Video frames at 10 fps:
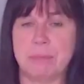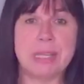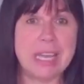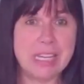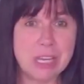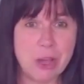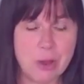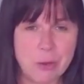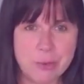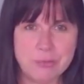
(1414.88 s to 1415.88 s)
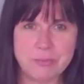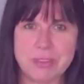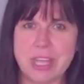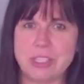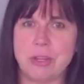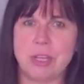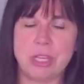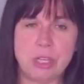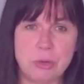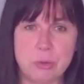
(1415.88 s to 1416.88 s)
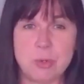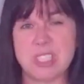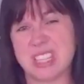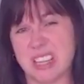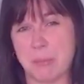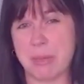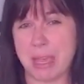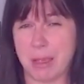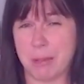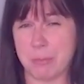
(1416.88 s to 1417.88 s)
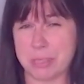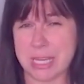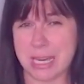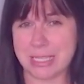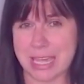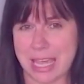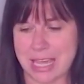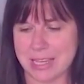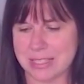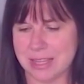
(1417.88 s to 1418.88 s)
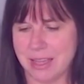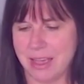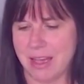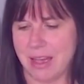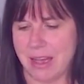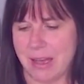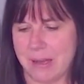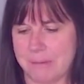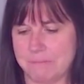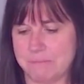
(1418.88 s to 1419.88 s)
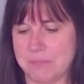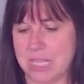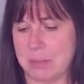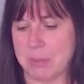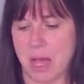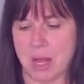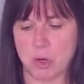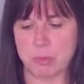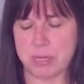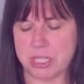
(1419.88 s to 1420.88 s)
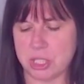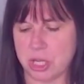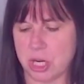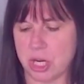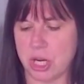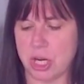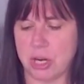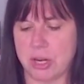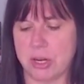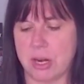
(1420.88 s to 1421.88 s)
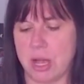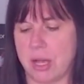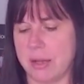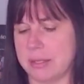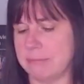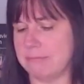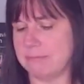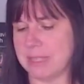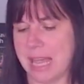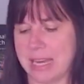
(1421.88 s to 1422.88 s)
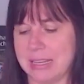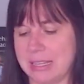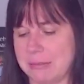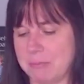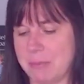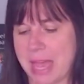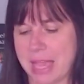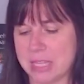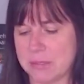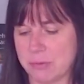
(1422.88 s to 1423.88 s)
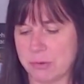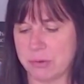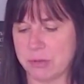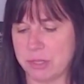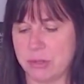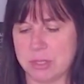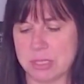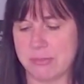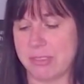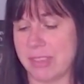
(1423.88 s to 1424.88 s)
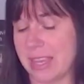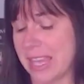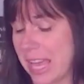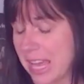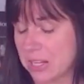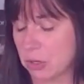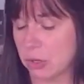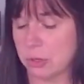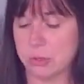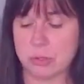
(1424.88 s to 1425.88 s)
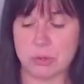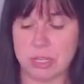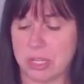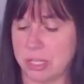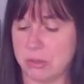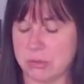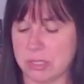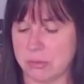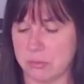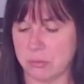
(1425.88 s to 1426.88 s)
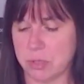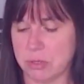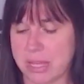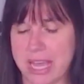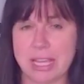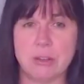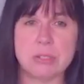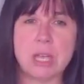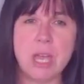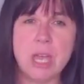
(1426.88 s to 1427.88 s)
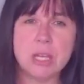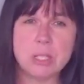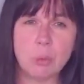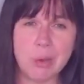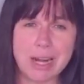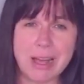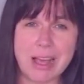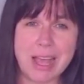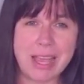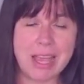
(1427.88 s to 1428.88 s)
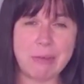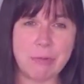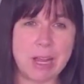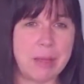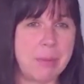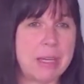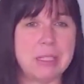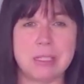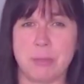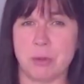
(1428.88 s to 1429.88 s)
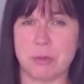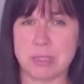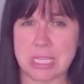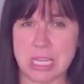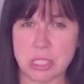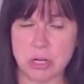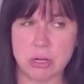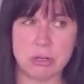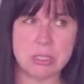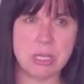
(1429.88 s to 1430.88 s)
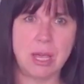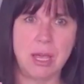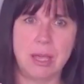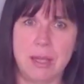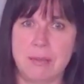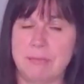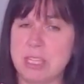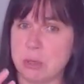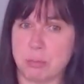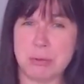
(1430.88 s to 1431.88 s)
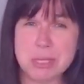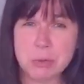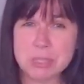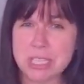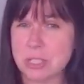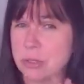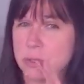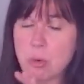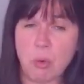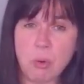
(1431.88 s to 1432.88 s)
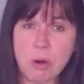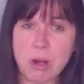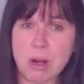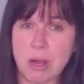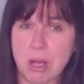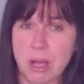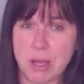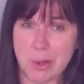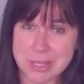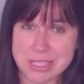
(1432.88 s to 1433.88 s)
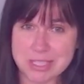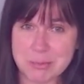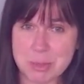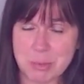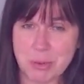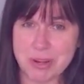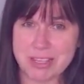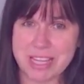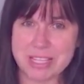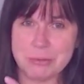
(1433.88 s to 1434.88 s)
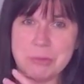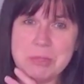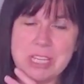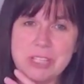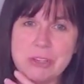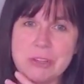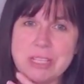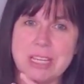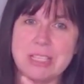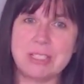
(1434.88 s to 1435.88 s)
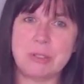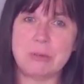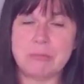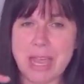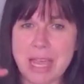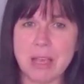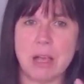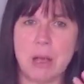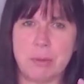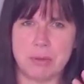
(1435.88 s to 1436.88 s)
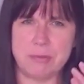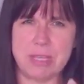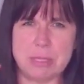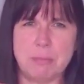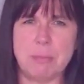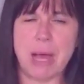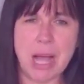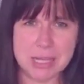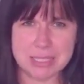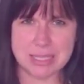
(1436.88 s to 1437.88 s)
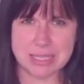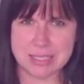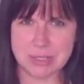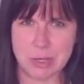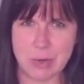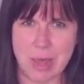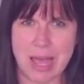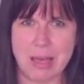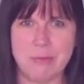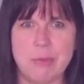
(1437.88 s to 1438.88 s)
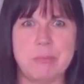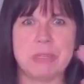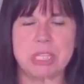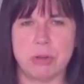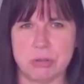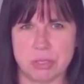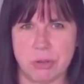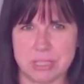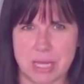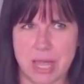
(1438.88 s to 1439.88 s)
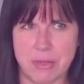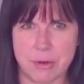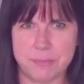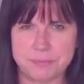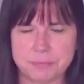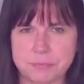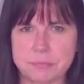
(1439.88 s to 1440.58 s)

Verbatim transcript: Play-Doh that you can use to make pretend cakes, um, teapot or pitcher, uh, 10 pegs for use of candles, or you can use real candles. So, what I have recommended to both teachers, these are preschool teachers or uh, autism support classroom teachers, is to make a couple of these boxes so you have the materials all together.